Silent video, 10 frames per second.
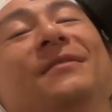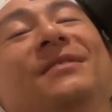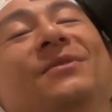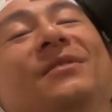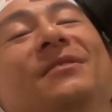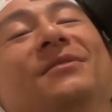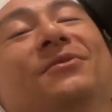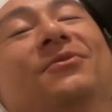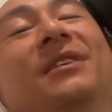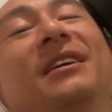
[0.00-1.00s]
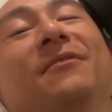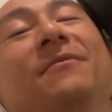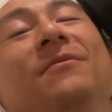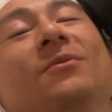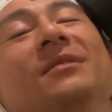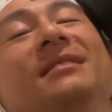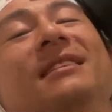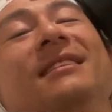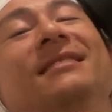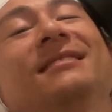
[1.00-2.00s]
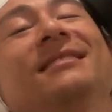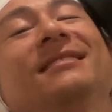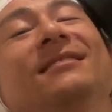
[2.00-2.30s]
So there's a train of 4 seconds.